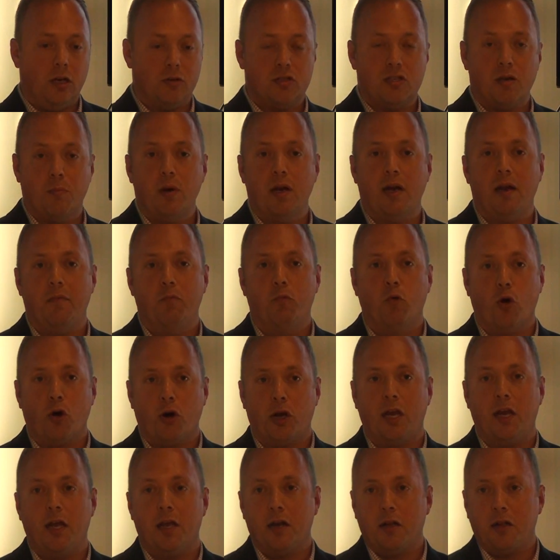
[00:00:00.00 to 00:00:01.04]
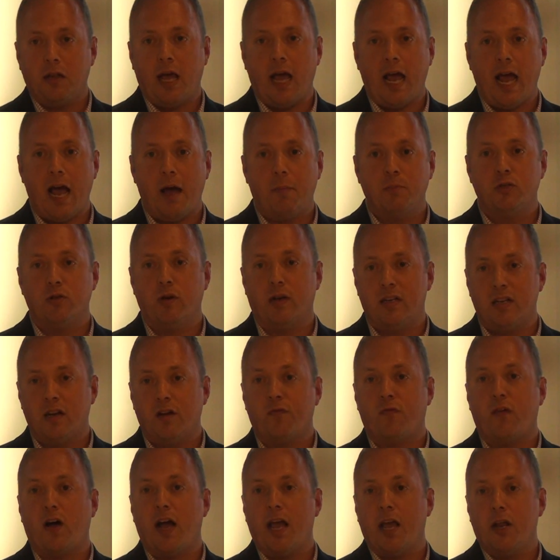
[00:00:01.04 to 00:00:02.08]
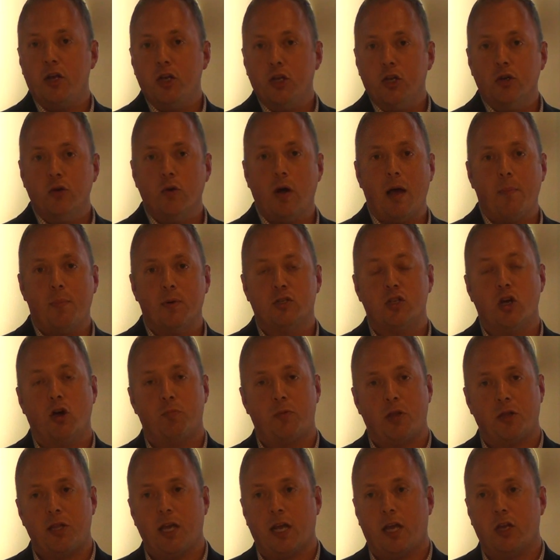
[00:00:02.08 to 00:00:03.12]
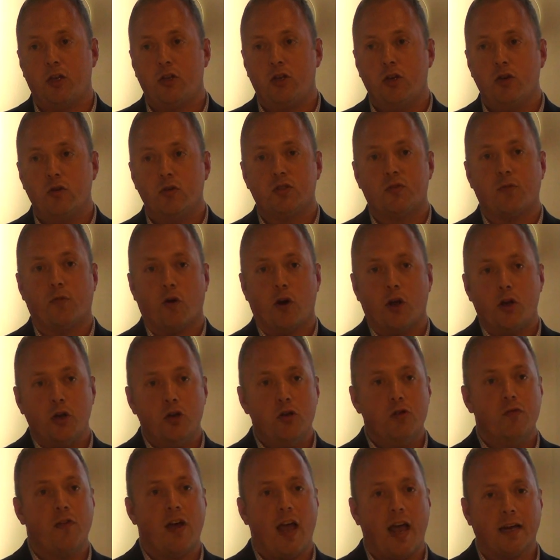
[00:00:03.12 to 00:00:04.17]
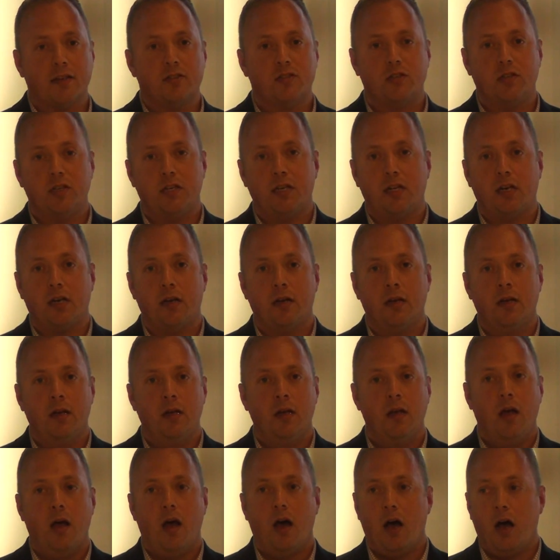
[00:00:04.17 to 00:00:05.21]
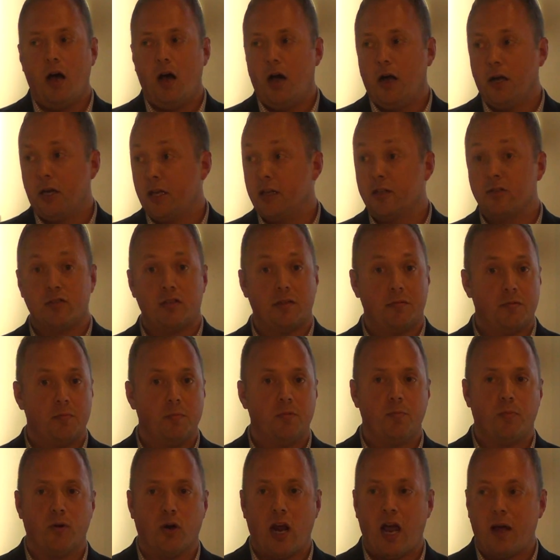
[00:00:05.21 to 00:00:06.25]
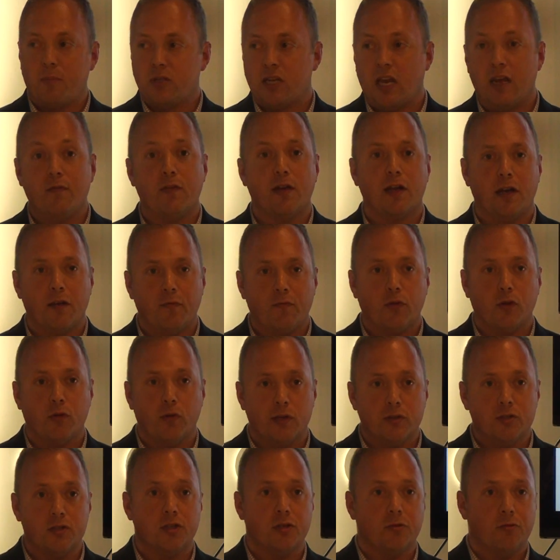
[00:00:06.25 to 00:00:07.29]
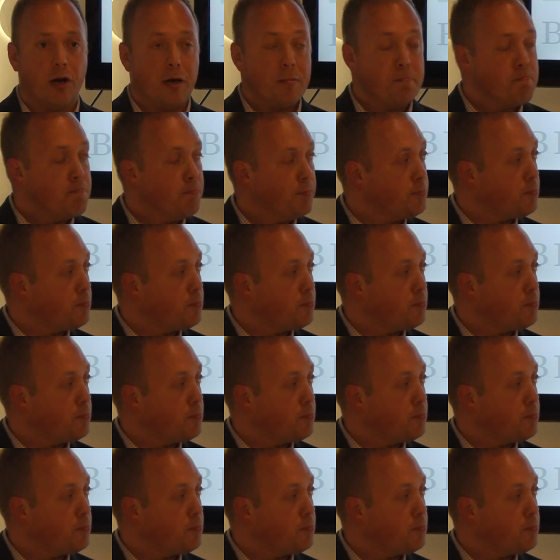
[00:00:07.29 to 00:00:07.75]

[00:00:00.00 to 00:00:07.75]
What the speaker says: somebody working in a lab to identify a new epitope that they could use for a new vaccine against perhaps avian influenza, right?